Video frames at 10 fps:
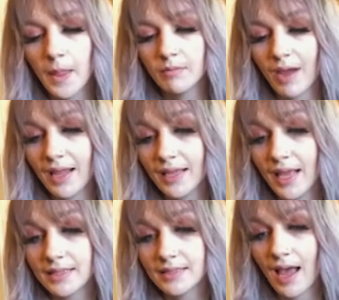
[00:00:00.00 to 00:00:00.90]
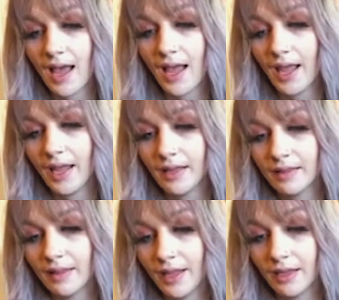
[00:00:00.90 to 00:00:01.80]
In my case, I
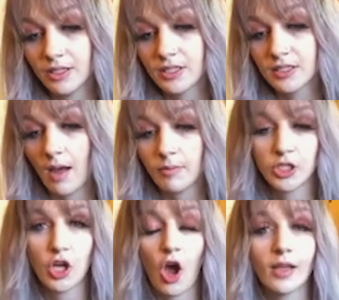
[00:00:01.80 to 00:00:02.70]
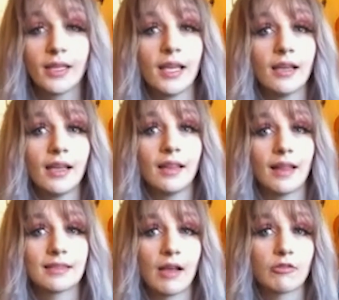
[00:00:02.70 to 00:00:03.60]
stopped talking
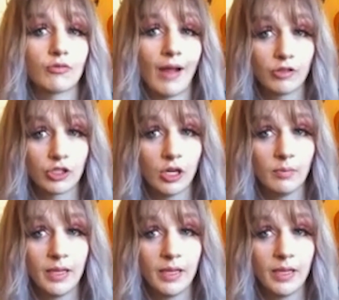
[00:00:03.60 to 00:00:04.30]
unless I was around certain